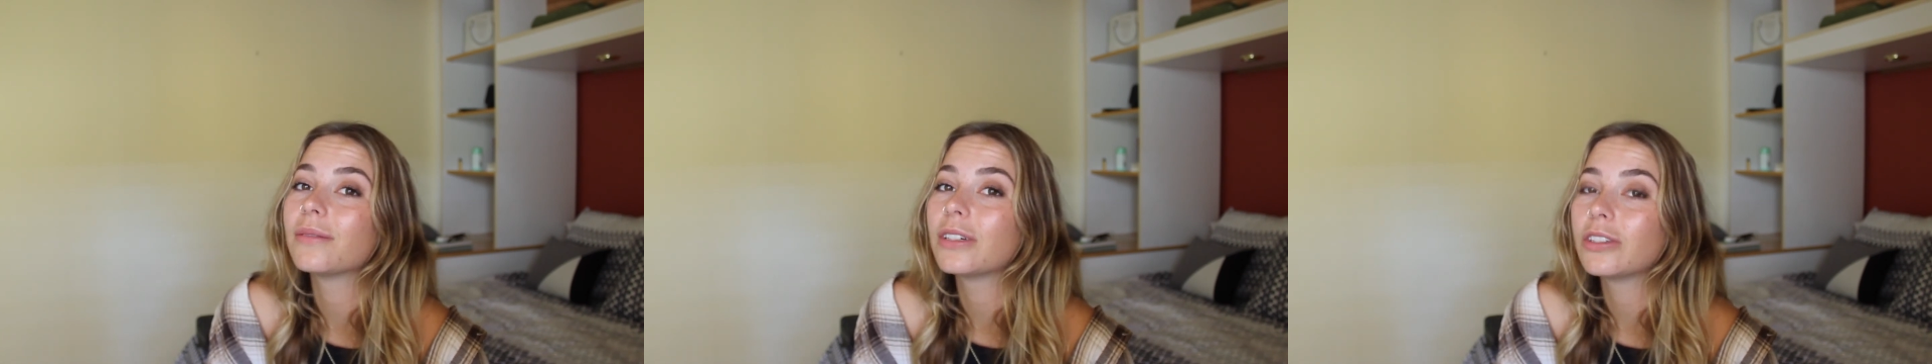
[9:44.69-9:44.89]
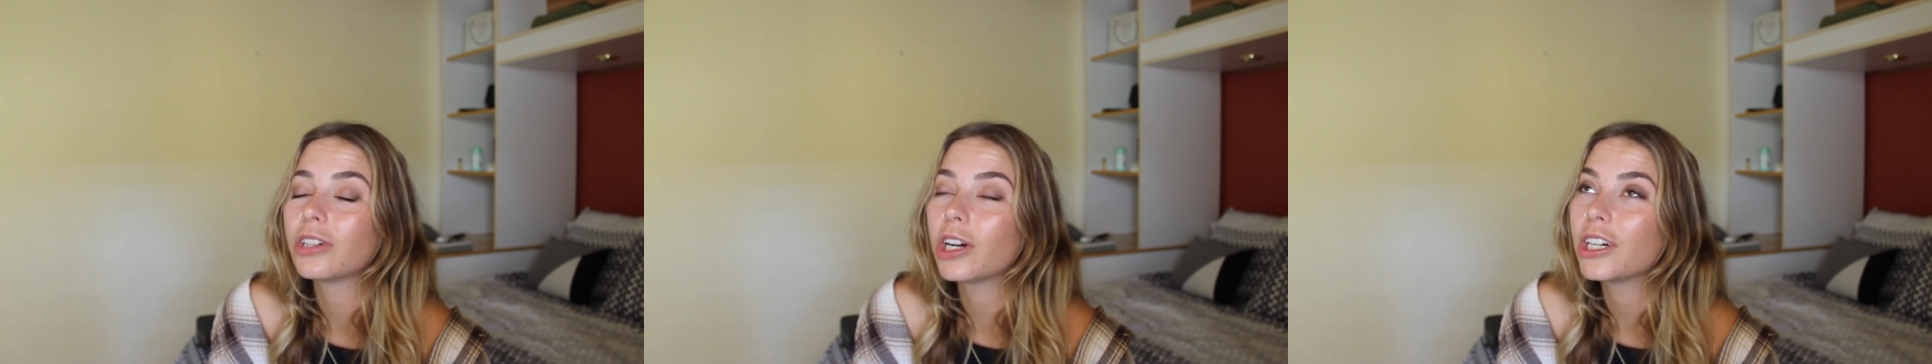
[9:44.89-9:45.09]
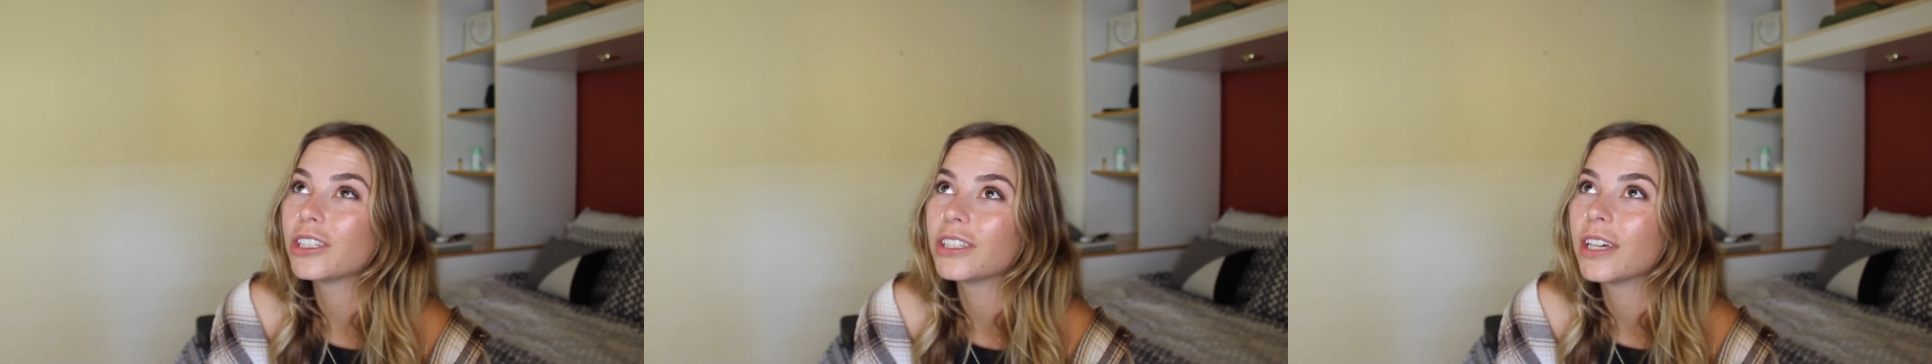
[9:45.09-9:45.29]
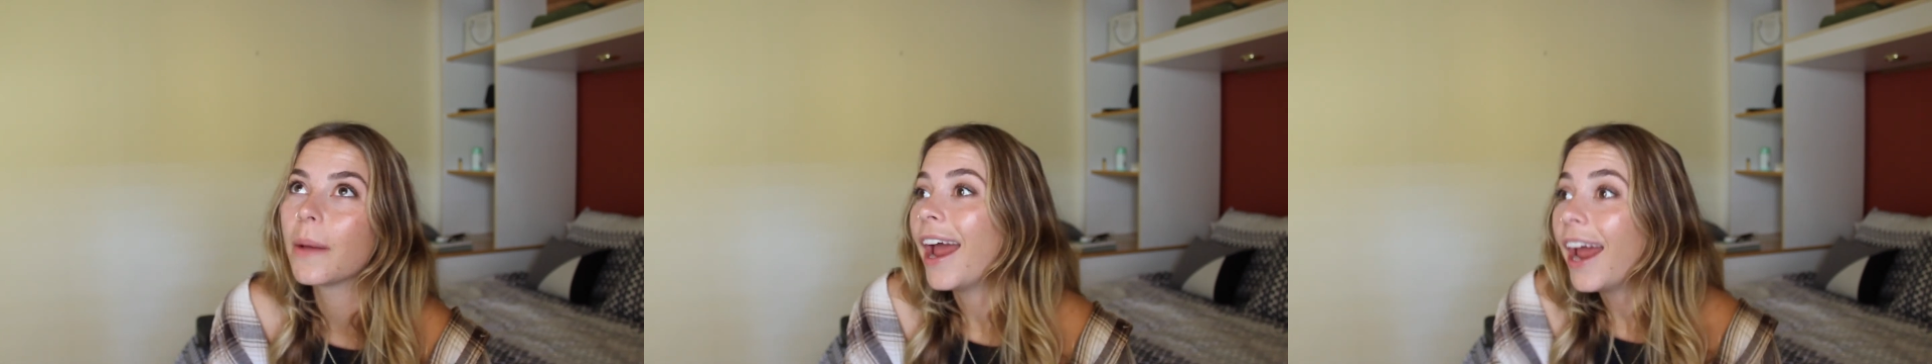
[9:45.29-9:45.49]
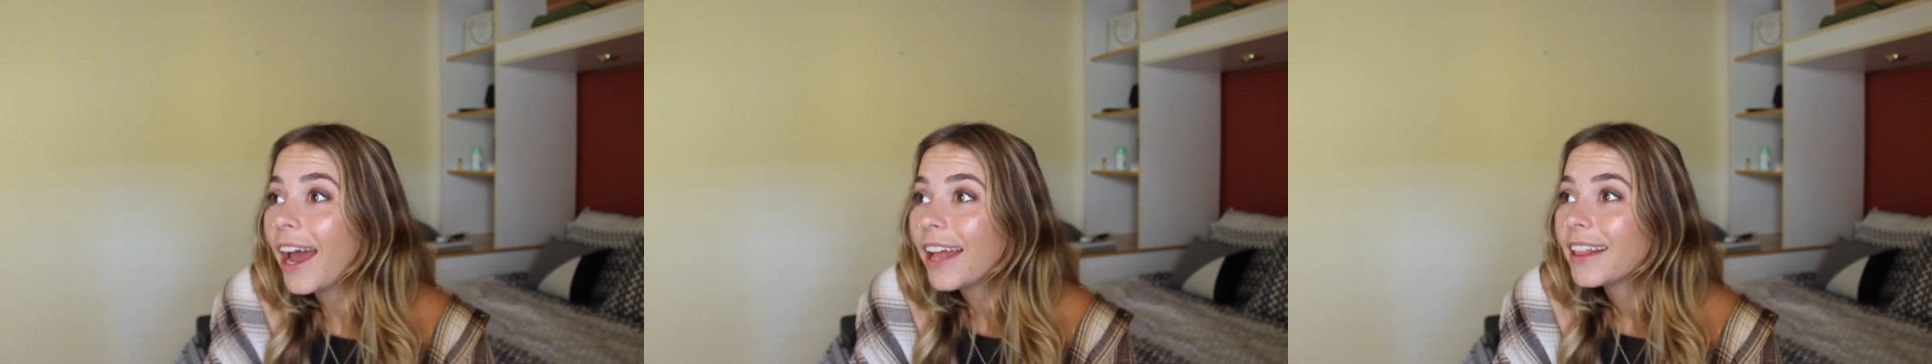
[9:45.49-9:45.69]
recharge.
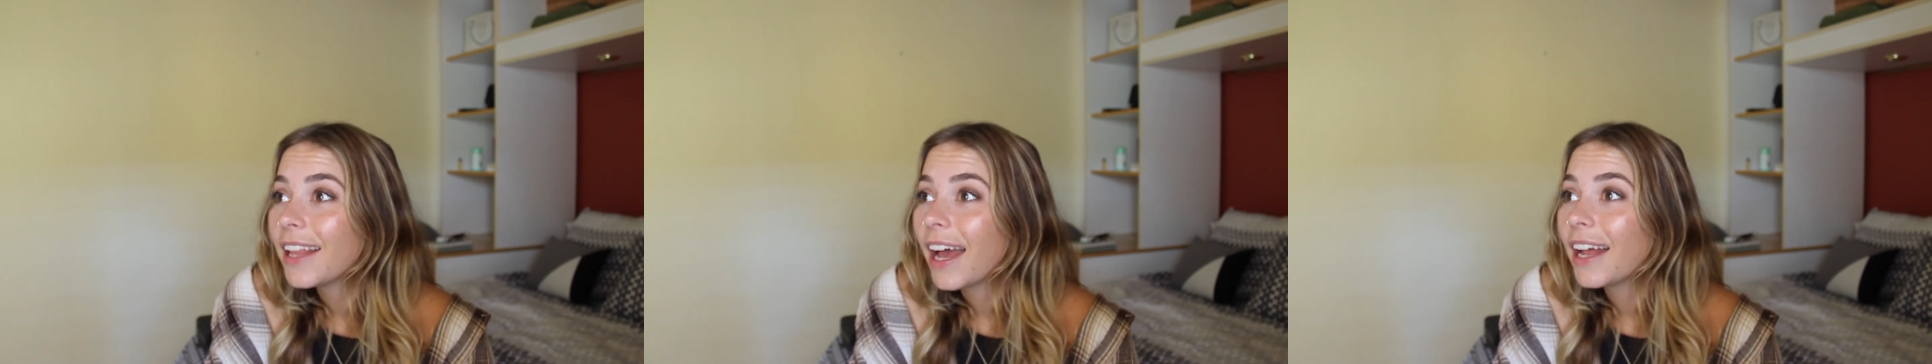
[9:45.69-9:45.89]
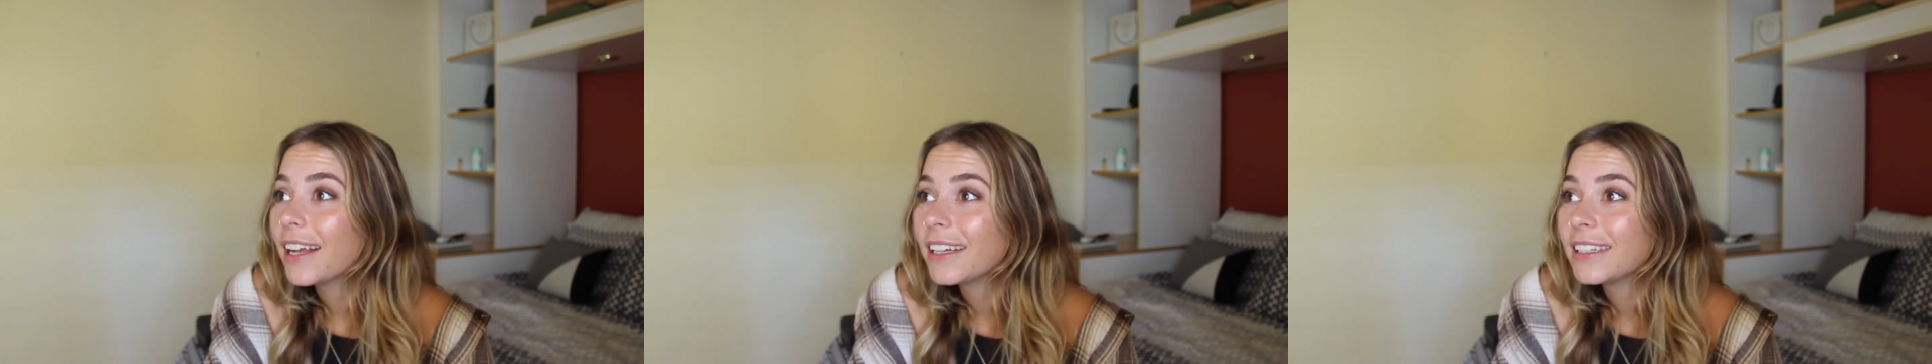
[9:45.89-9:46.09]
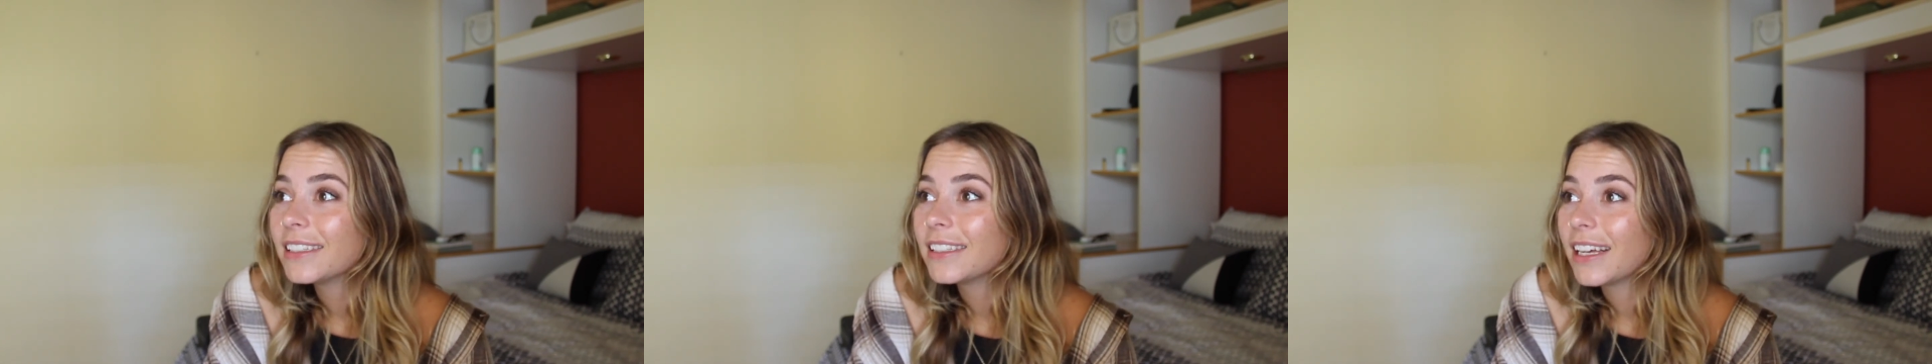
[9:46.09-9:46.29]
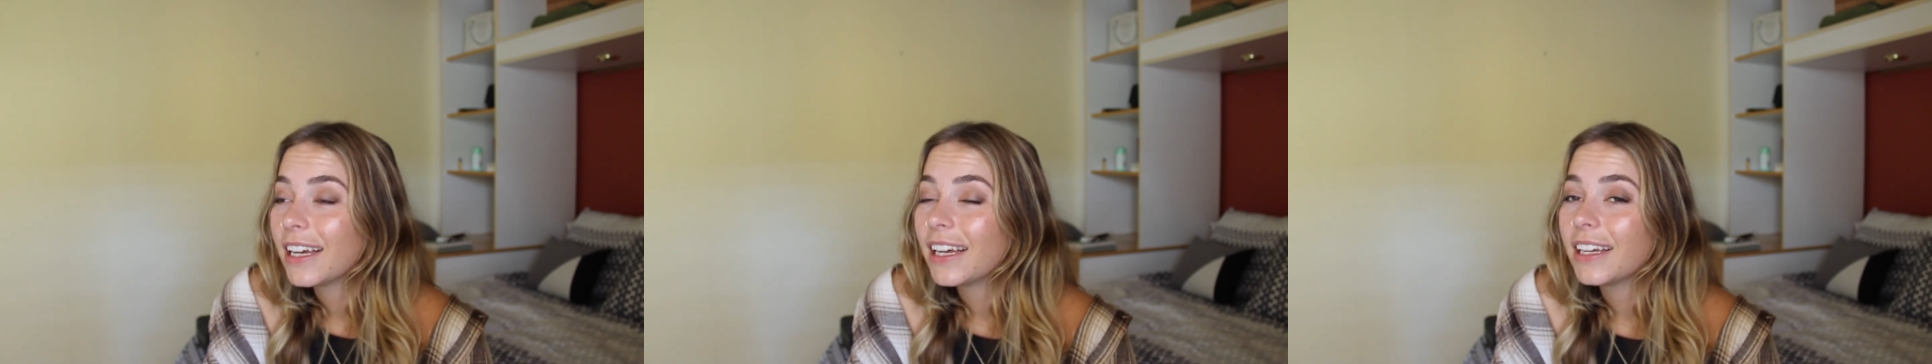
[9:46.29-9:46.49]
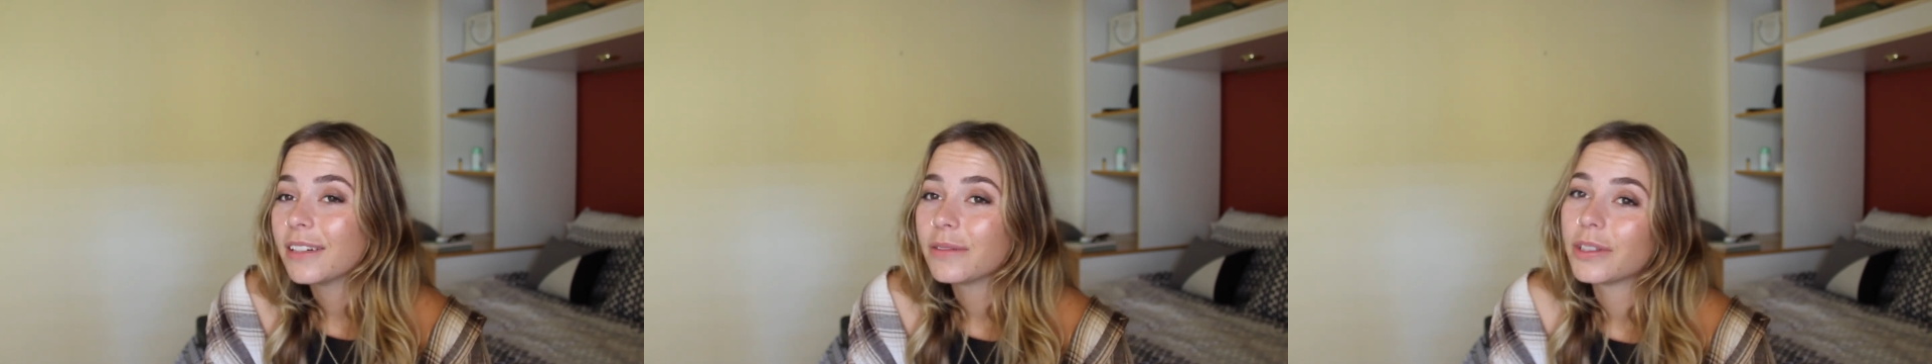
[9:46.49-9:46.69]
And that is
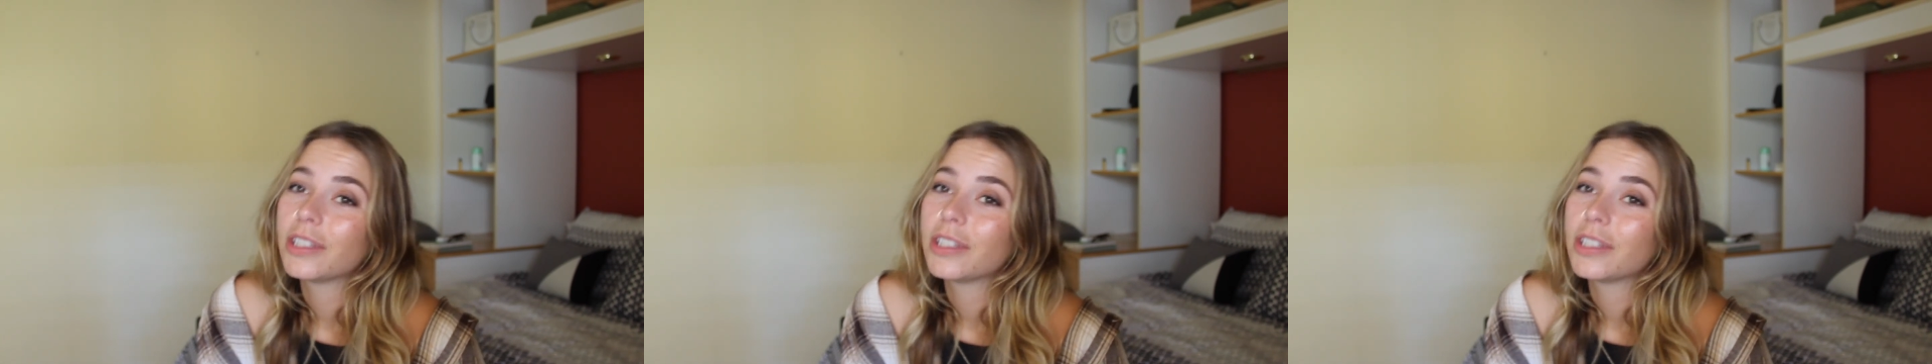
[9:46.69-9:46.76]
it.